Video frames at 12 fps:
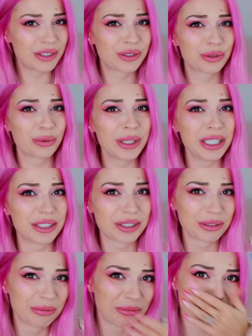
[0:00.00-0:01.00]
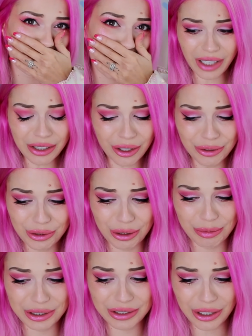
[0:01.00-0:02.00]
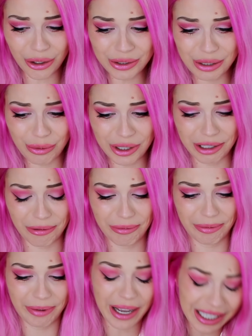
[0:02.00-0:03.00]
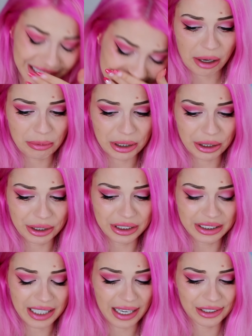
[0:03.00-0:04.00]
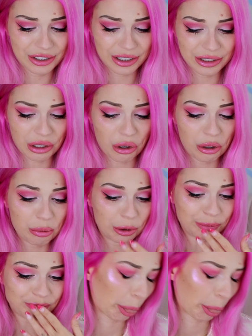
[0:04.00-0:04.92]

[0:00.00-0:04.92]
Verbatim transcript: It's sweet. I thought it was gonna be salty. What the fuck? Oh my god, the texture is horrible.